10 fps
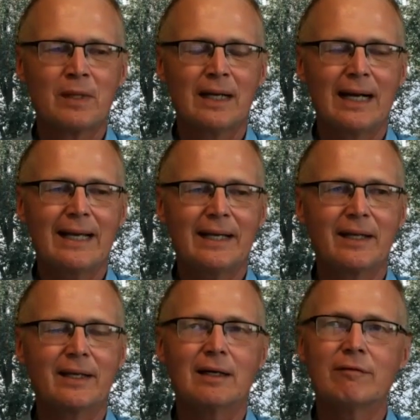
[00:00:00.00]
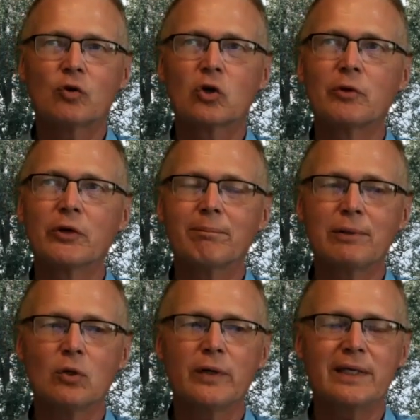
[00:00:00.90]
I had a former
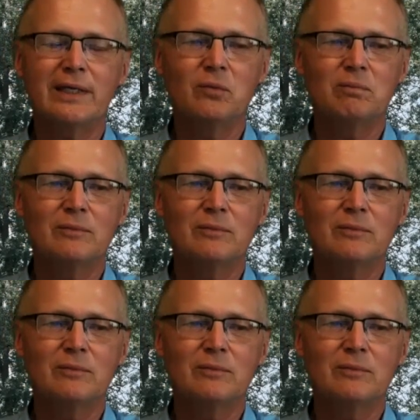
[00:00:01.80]
employee